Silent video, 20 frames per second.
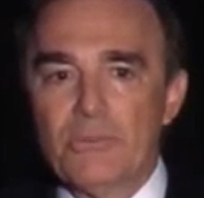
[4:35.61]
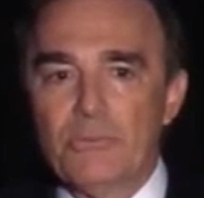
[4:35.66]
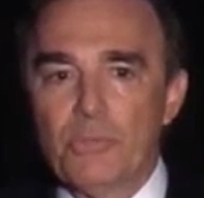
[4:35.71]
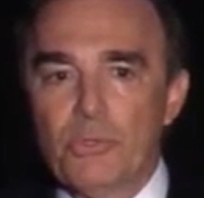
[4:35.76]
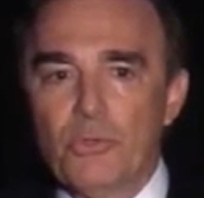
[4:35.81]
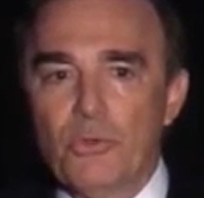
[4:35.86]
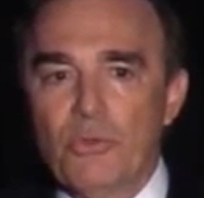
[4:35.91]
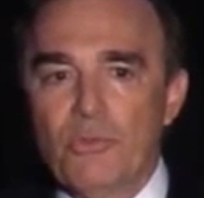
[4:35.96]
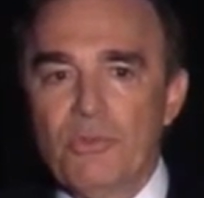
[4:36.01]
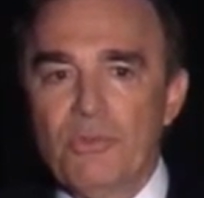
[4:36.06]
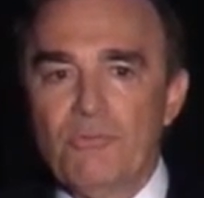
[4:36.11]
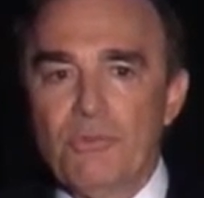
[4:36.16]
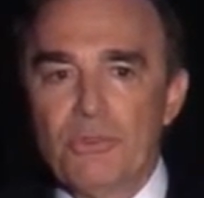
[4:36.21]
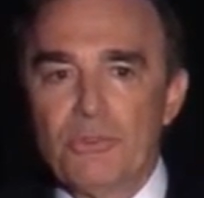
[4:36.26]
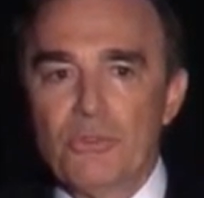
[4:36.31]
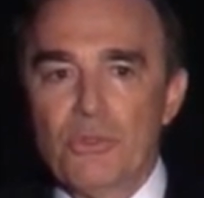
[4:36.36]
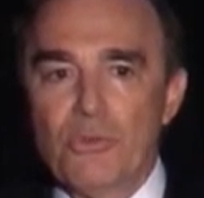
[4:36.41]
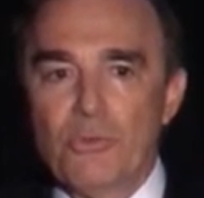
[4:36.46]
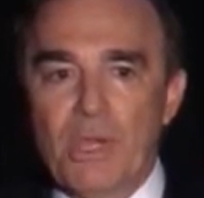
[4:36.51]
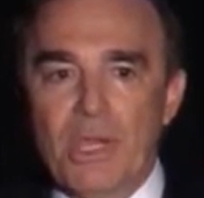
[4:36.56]
improving
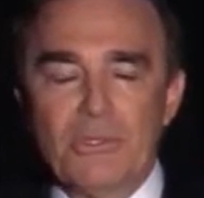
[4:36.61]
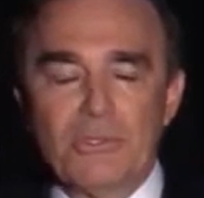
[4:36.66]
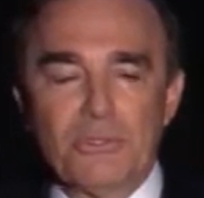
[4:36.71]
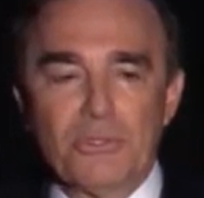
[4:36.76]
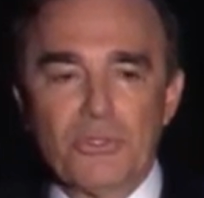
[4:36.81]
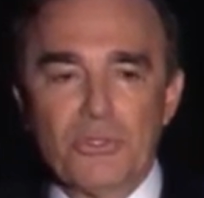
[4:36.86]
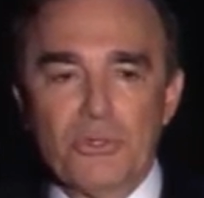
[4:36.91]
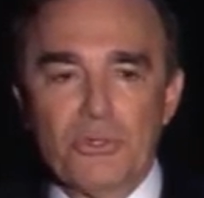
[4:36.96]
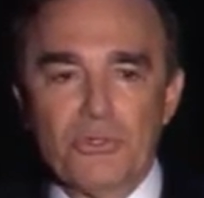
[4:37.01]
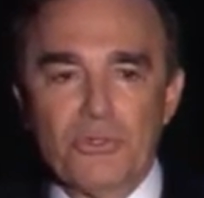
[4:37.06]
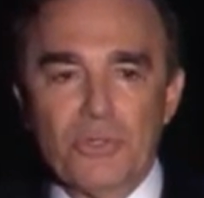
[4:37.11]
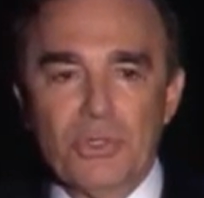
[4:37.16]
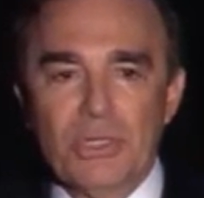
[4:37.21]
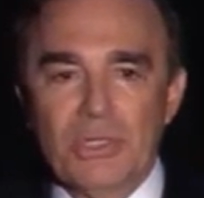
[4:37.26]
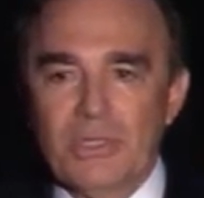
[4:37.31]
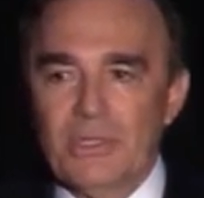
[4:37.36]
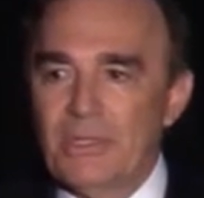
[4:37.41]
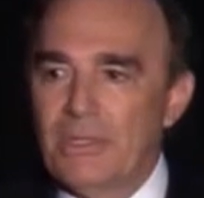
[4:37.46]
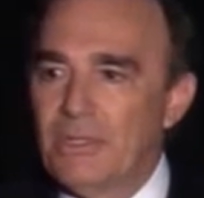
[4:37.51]
vitreoretinal surgery